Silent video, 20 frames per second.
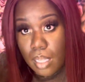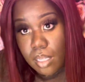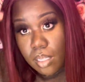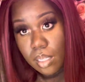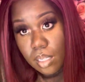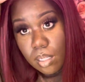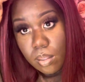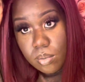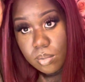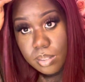
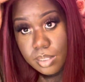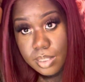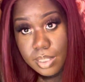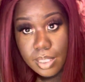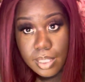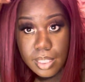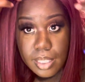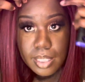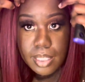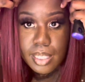close to
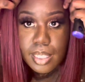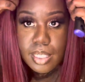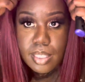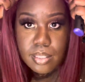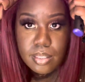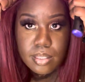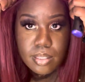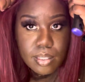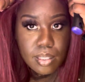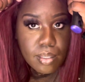the
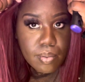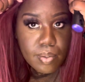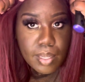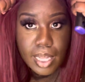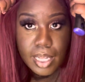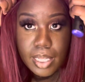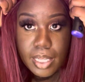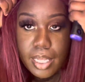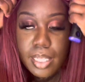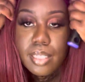lace, so
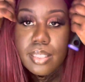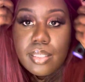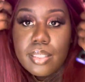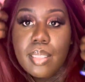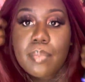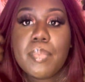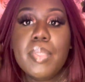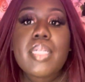I cut some